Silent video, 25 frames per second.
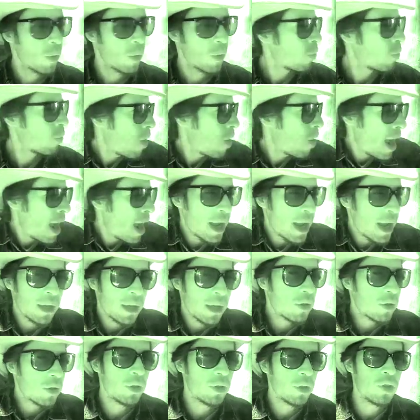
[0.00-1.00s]
Why
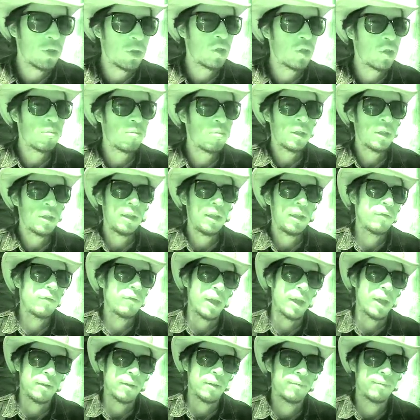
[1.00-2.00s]
couldn't you believe
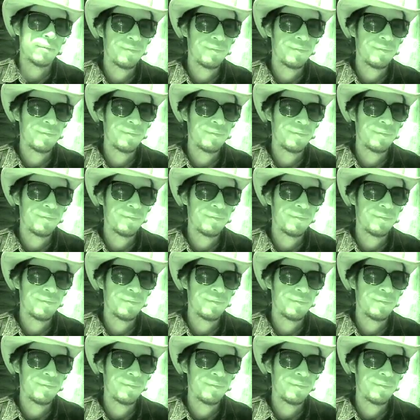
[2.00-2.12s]
that?